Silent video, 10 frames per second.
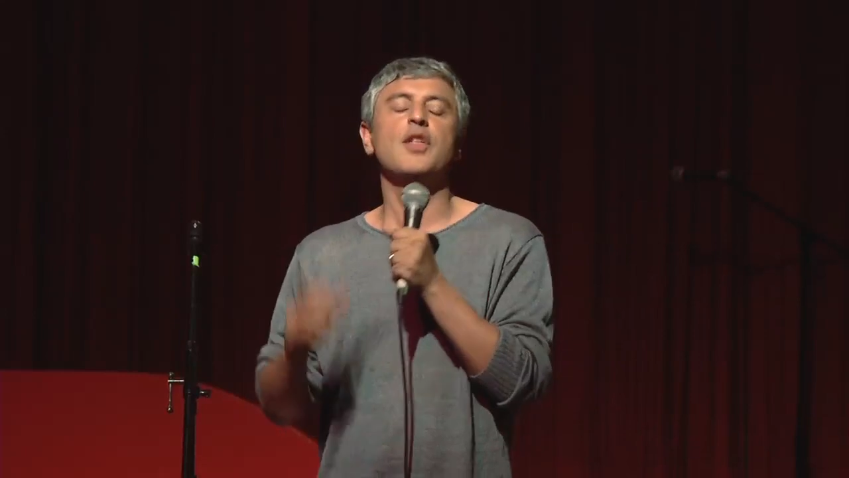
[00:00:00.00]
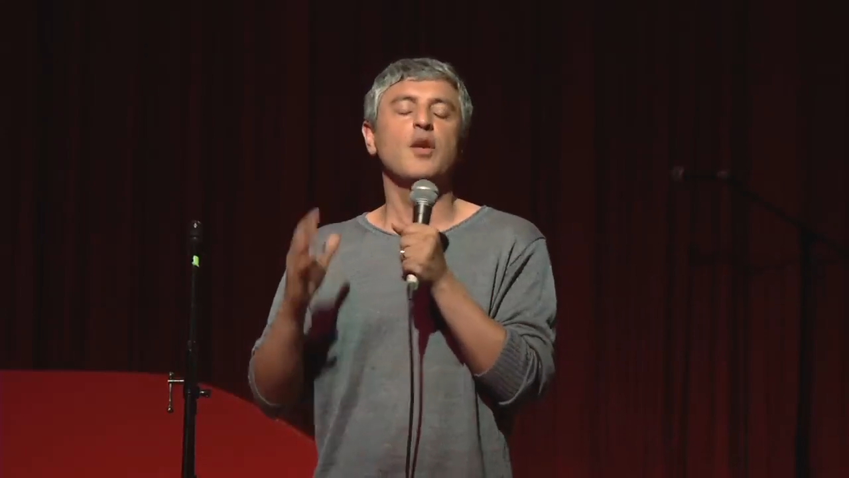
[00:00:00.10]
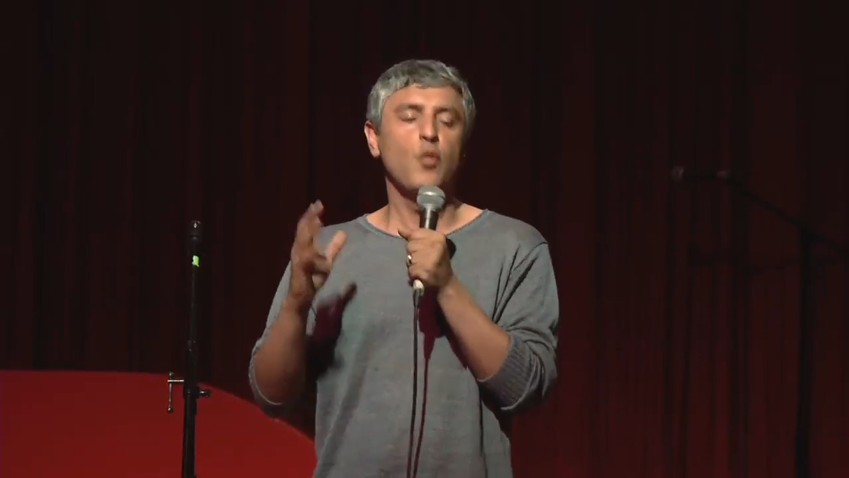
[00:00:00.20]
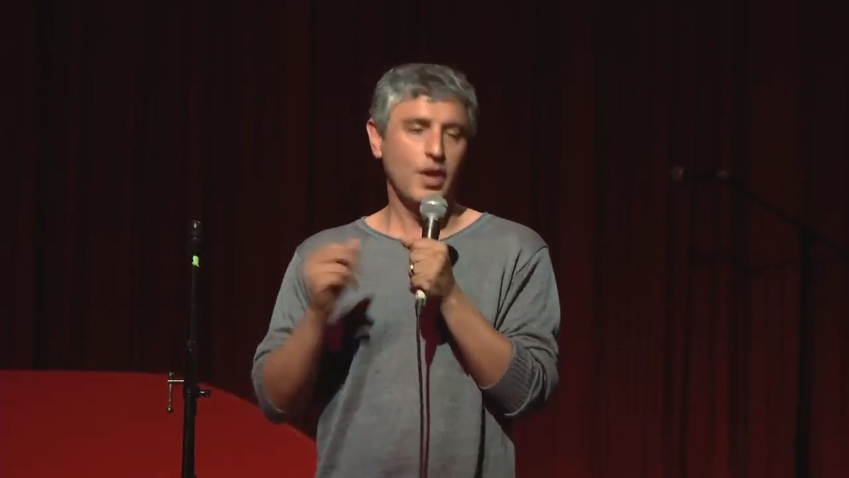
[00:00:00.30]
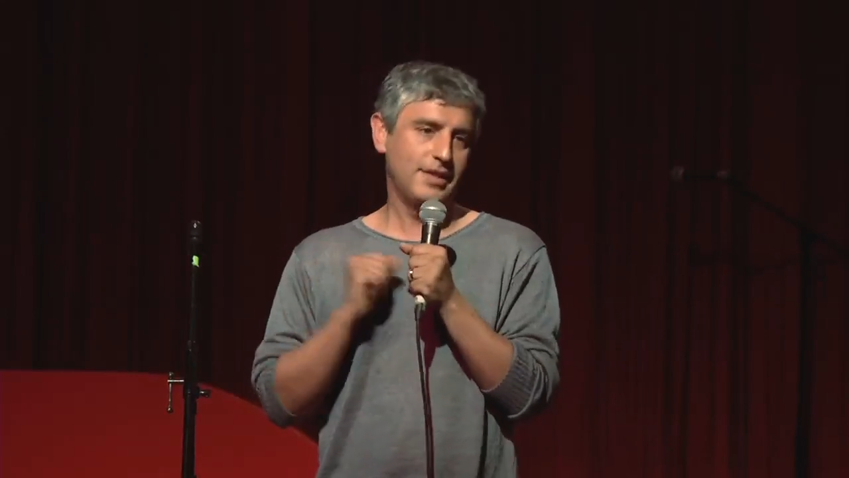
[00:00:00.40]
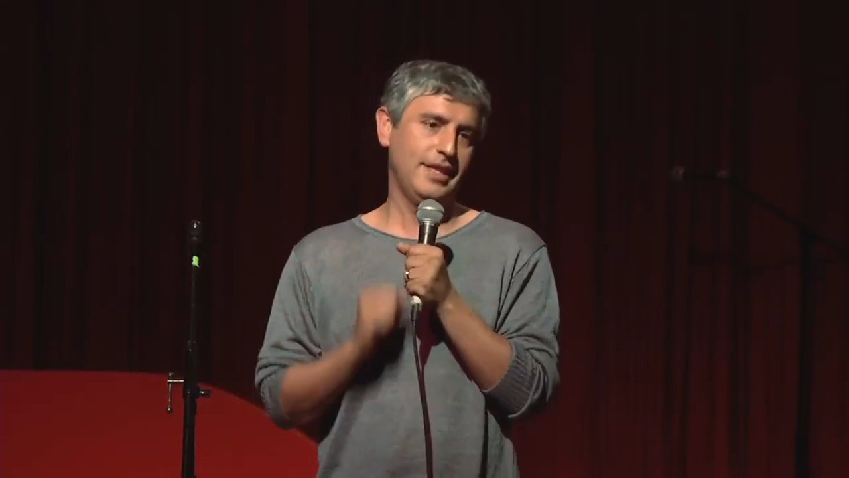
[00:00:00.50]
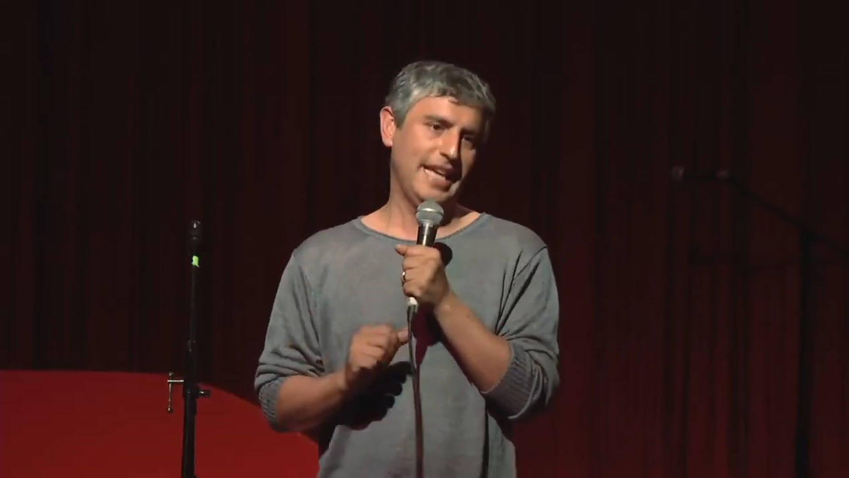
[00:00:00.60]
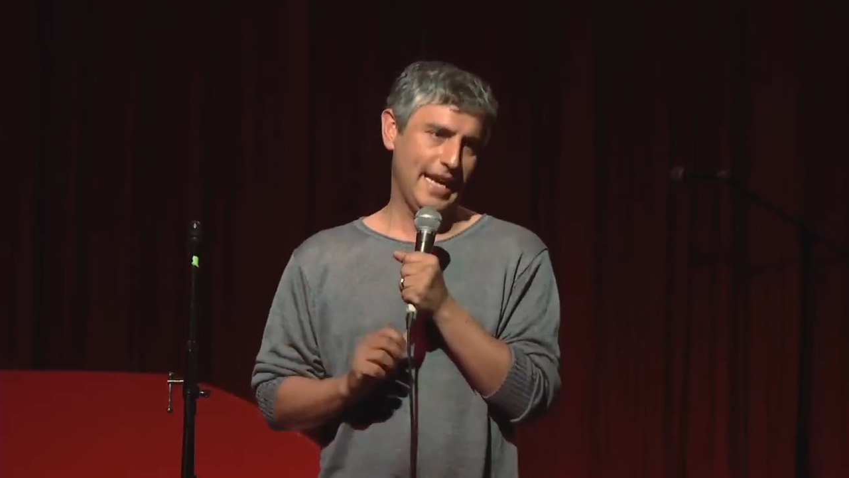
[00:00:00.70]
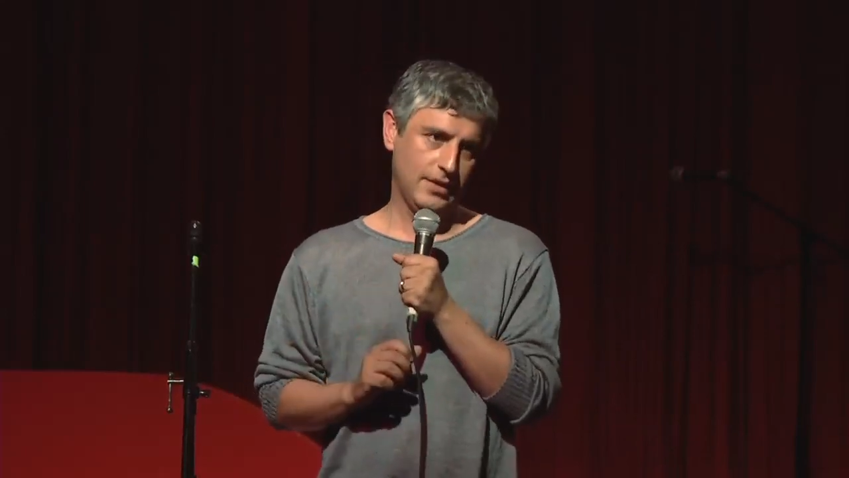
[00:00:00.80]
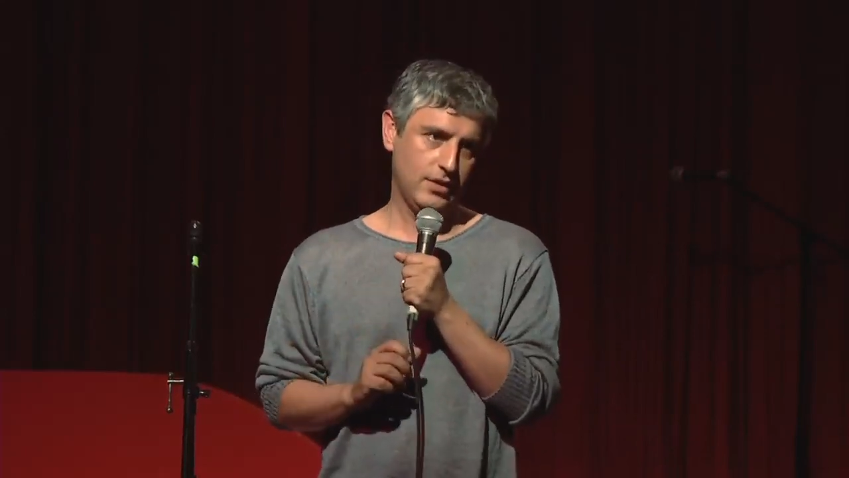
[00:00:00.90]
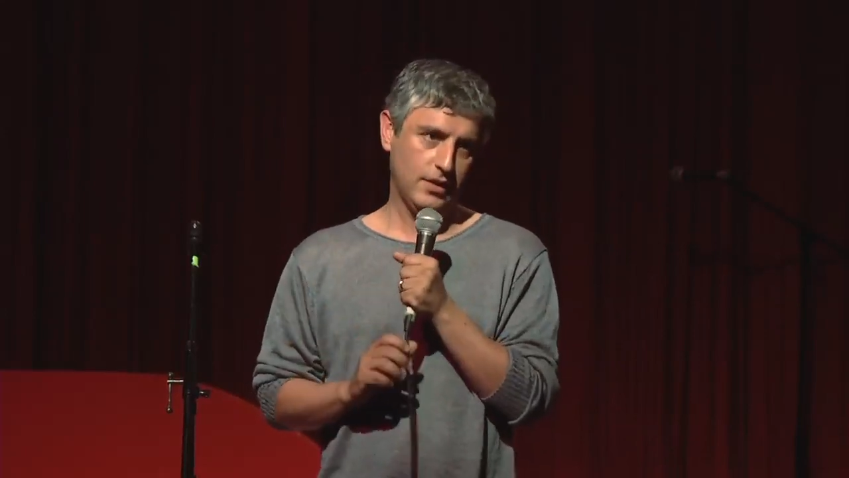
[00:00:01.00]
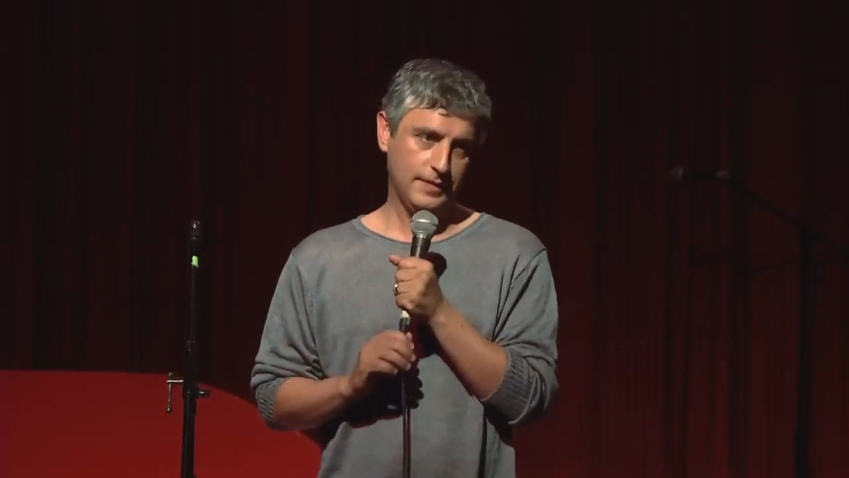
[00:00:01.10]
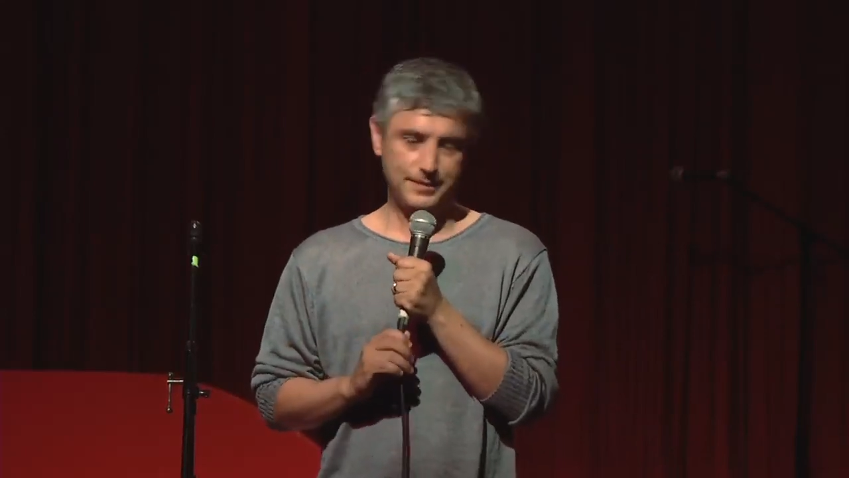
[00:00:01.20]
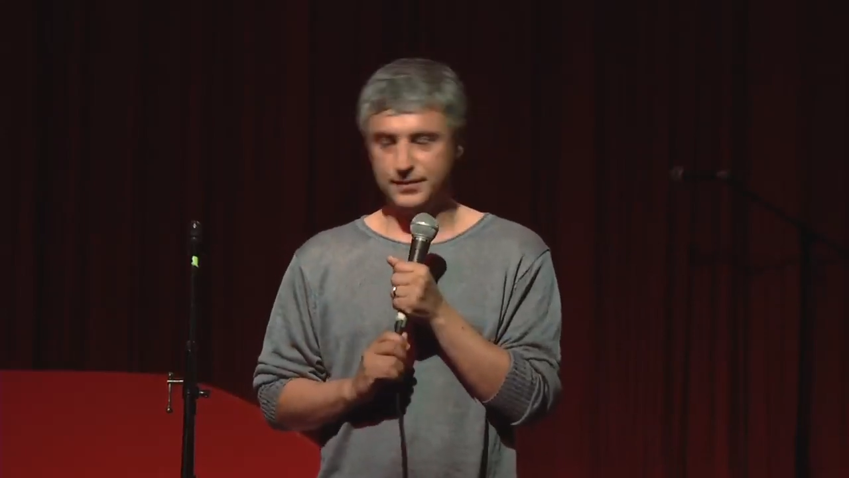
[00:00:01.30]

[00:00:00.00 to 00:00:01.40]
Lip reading: then what's the answer?